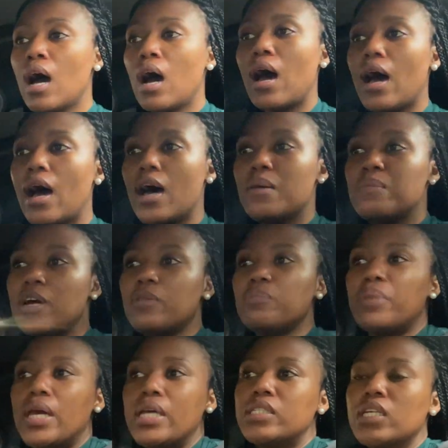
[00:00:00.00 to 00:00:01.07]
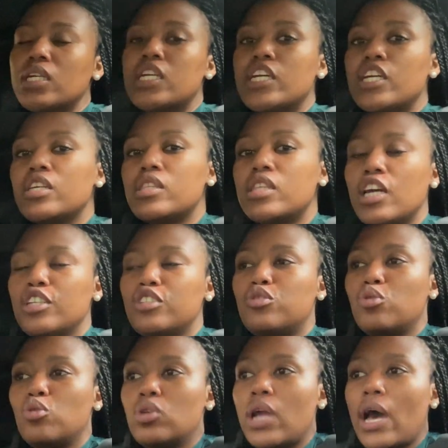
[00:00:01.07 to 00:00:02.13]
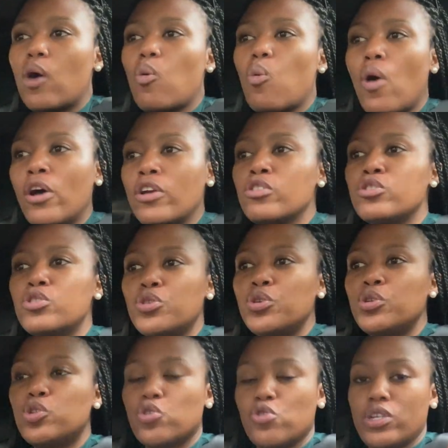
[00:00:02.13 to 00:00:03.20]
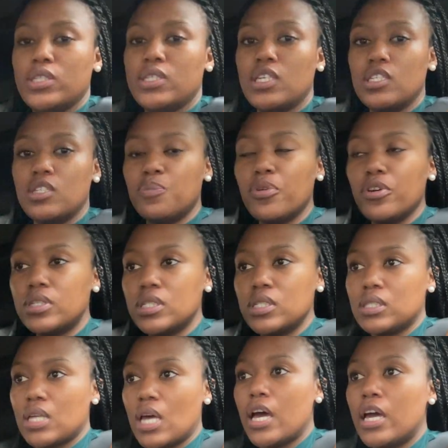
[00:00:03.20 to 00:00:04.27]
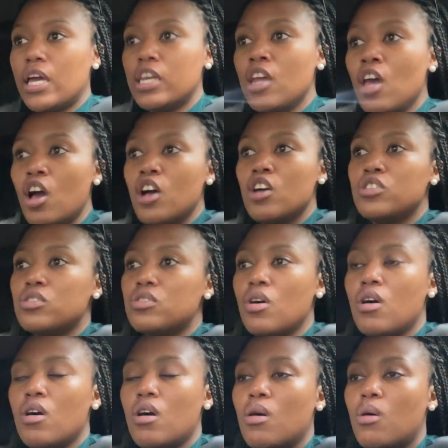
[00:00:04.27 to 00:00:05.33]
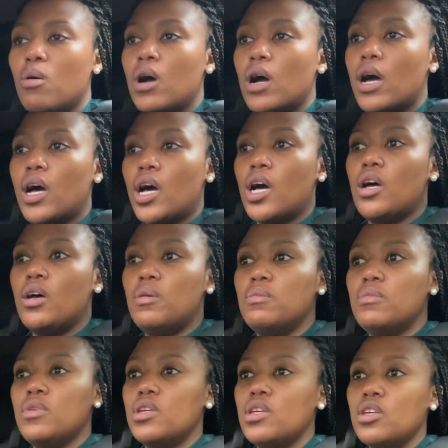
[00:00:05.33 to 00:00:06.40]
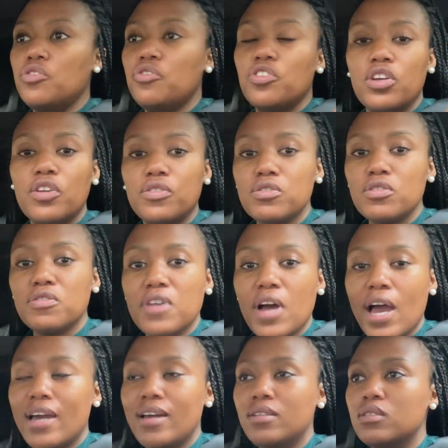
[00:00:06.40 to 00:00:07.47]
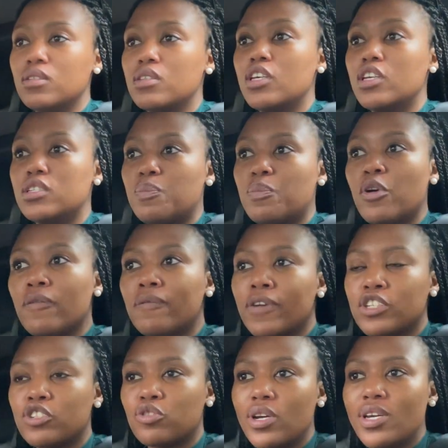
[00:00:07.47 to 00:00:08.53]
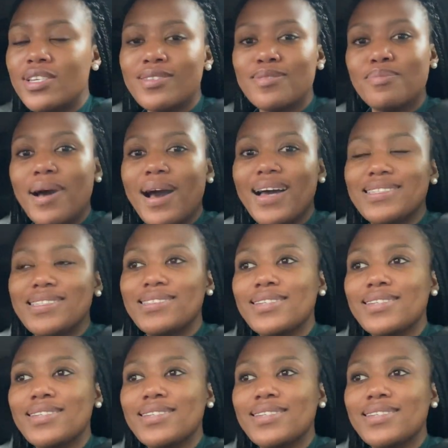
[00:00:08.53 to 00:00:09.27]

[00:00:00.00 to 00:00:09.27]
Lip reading: And basically they do like one or two dresses per design. So even if you find this perfect dress but